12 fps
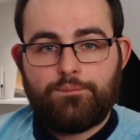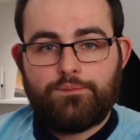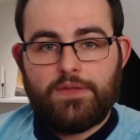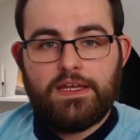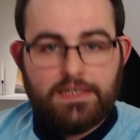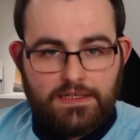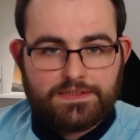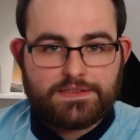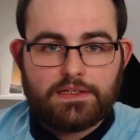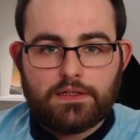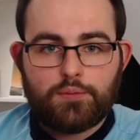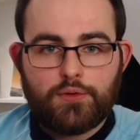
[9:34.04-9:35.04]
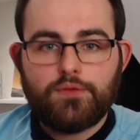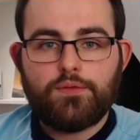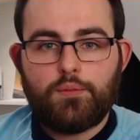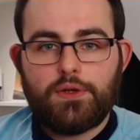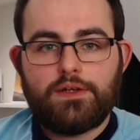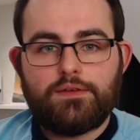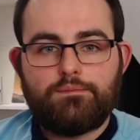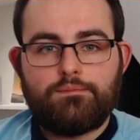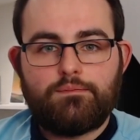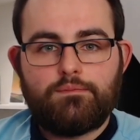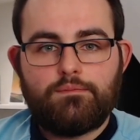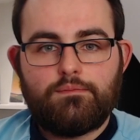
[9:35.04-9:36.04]
He is still a proven winner.
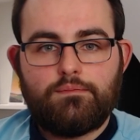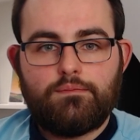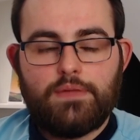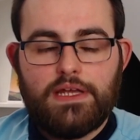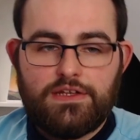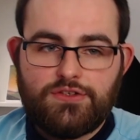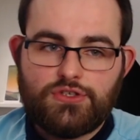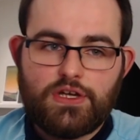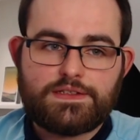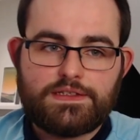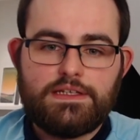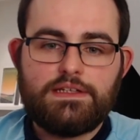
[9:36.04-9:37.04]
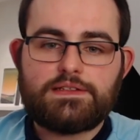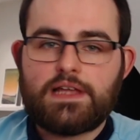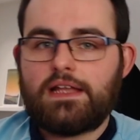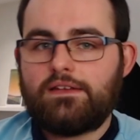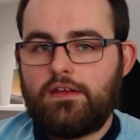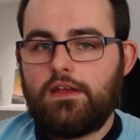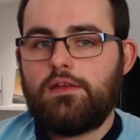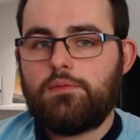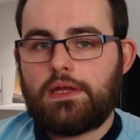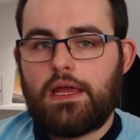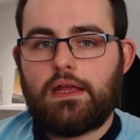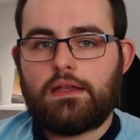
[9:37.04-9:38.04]
He just needs that team
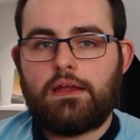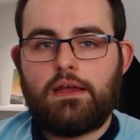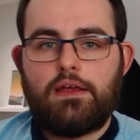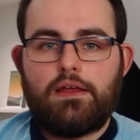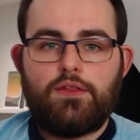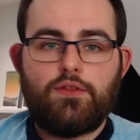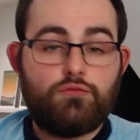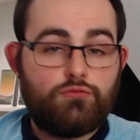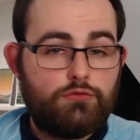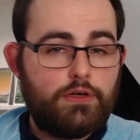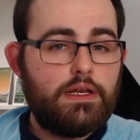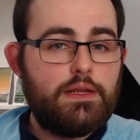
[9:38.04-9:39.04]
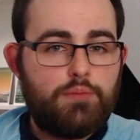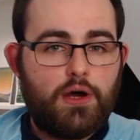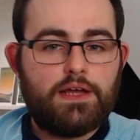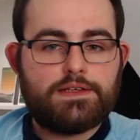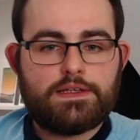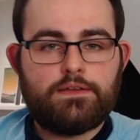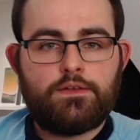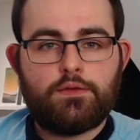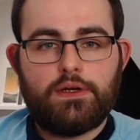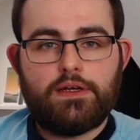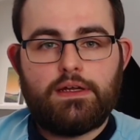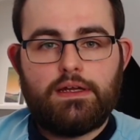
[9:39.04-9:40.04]
again that really buys into
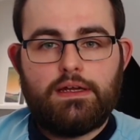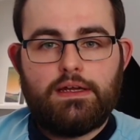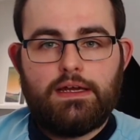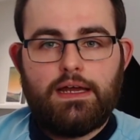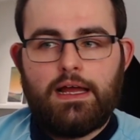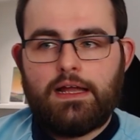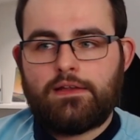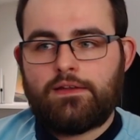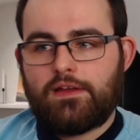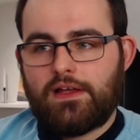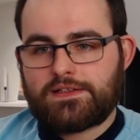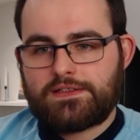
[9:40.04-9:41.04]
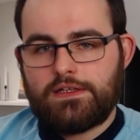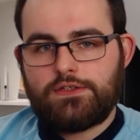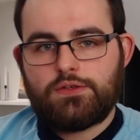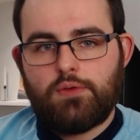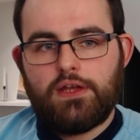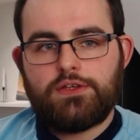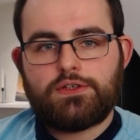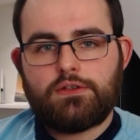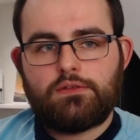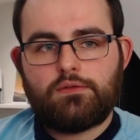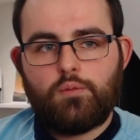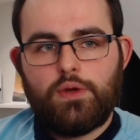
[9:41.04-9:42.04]
it, and a
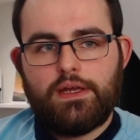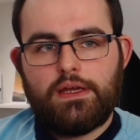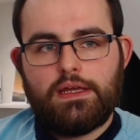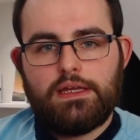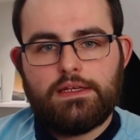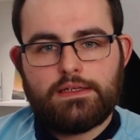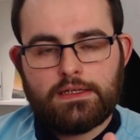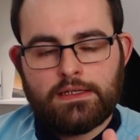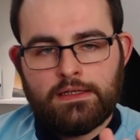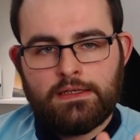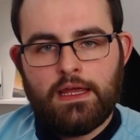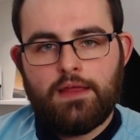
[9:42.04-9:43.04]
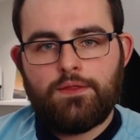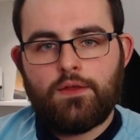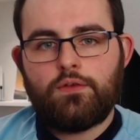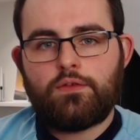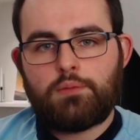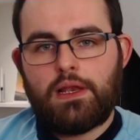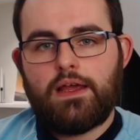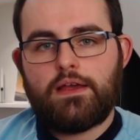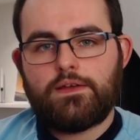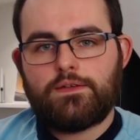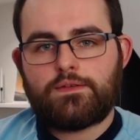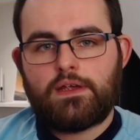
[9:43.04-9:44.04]
situation where he can get those
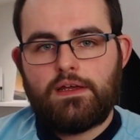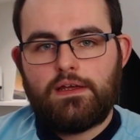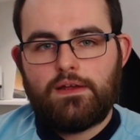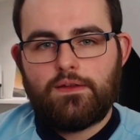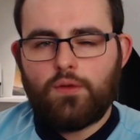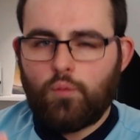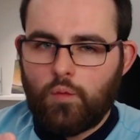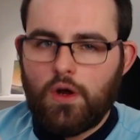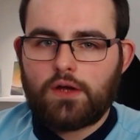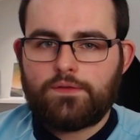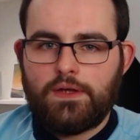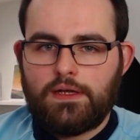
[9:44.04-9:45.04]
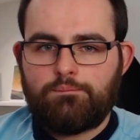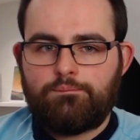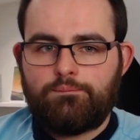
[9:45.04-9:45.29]
players that work for him.